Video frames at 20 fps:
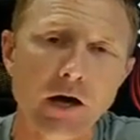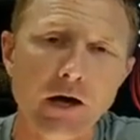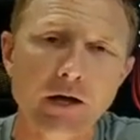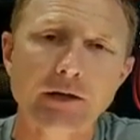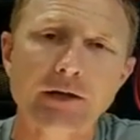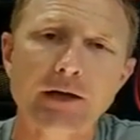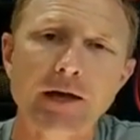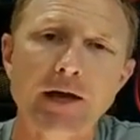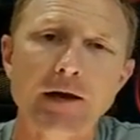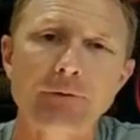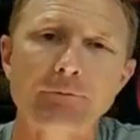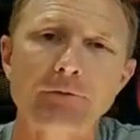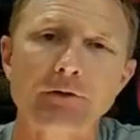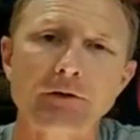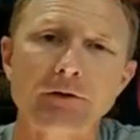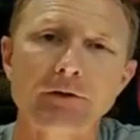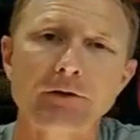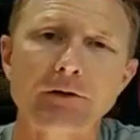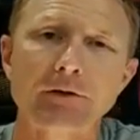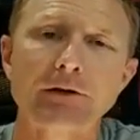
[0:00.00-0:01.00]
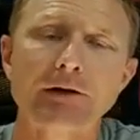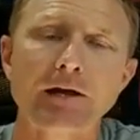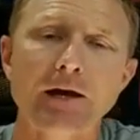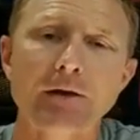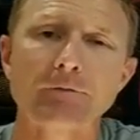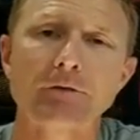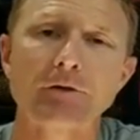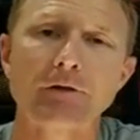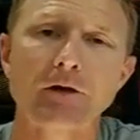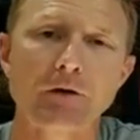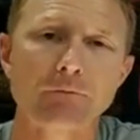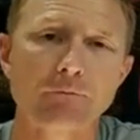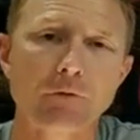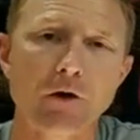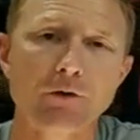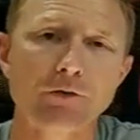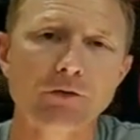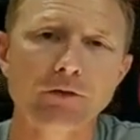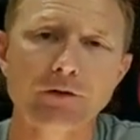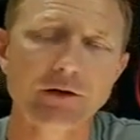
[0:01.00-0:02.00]
kept to the
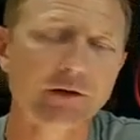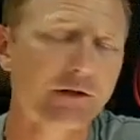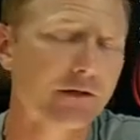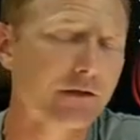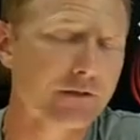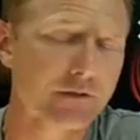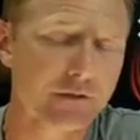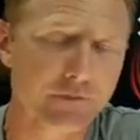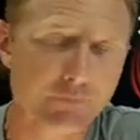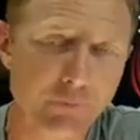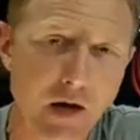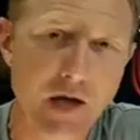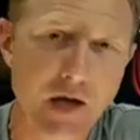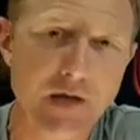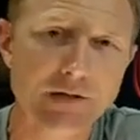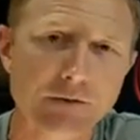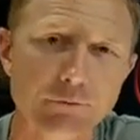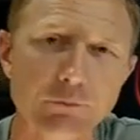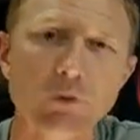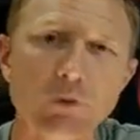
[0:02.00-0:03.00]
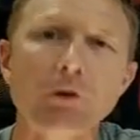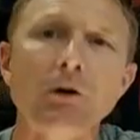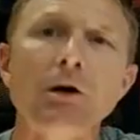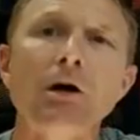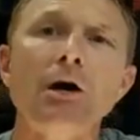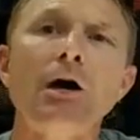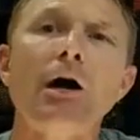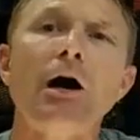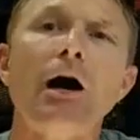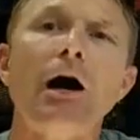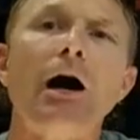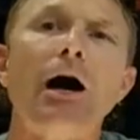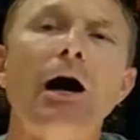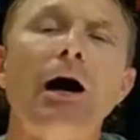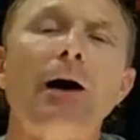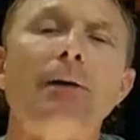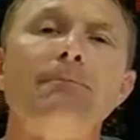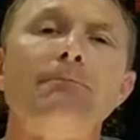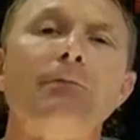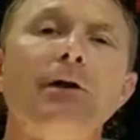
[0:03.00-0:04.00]
utmost cleanliness as possible.
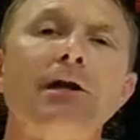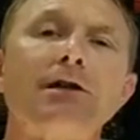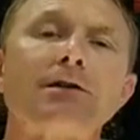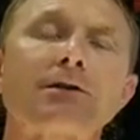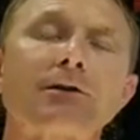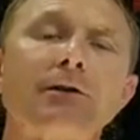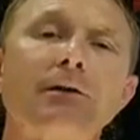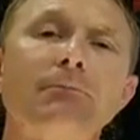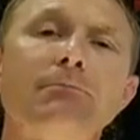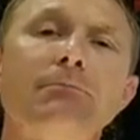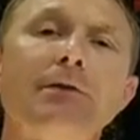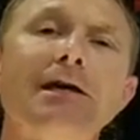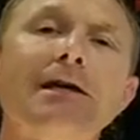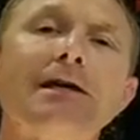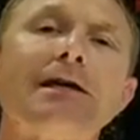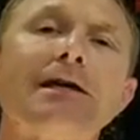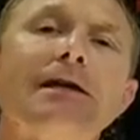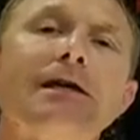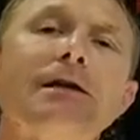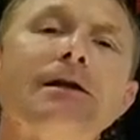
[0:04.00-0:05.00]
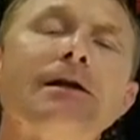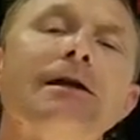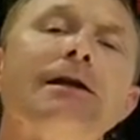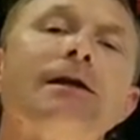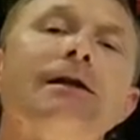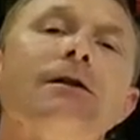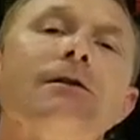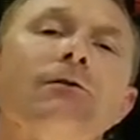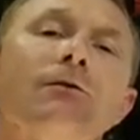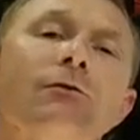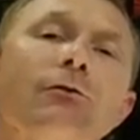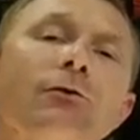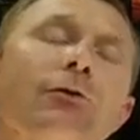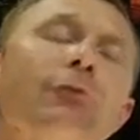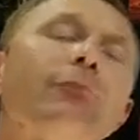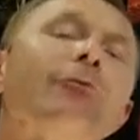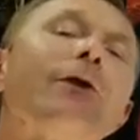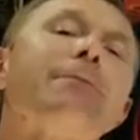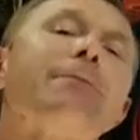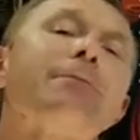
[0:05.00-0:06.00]
But we're going to
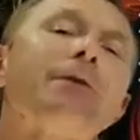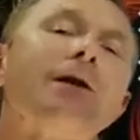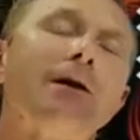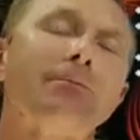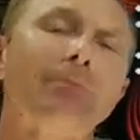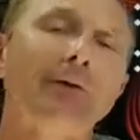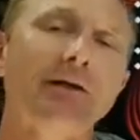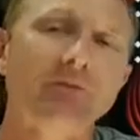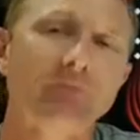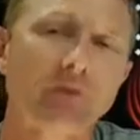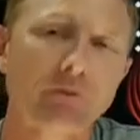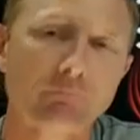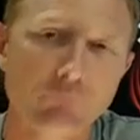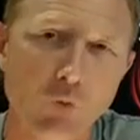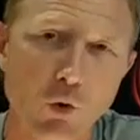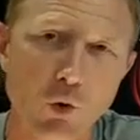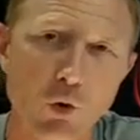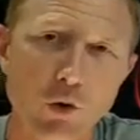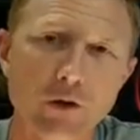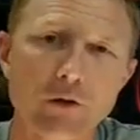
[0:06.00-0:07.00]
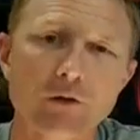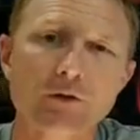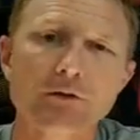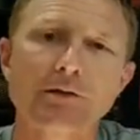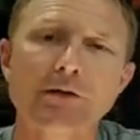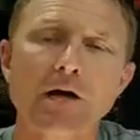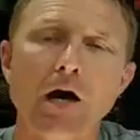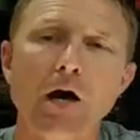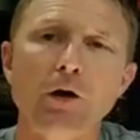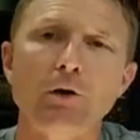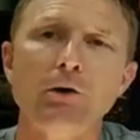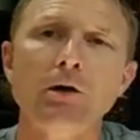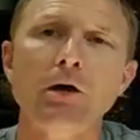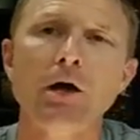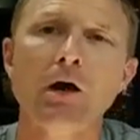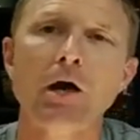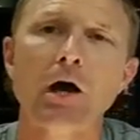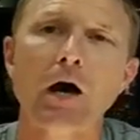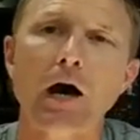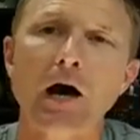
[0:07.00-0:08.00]
ramp it up even more. So,
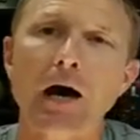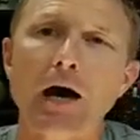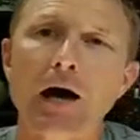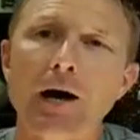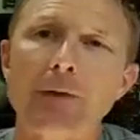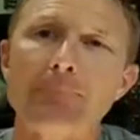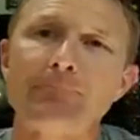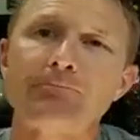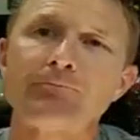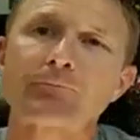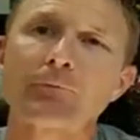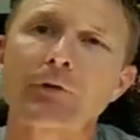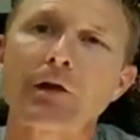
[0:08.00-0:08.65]
and